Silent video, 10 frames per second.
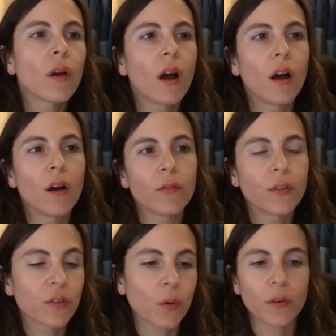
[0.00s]
of
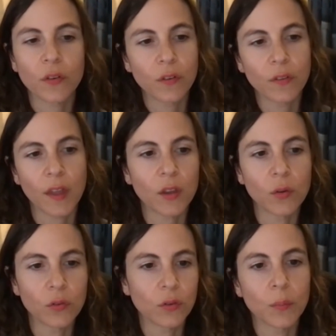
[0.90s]
sources that
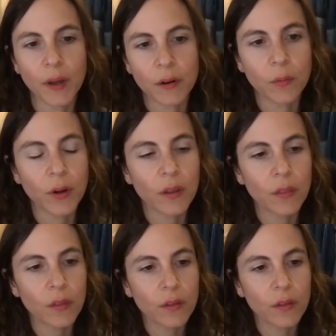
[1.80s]
you do better with?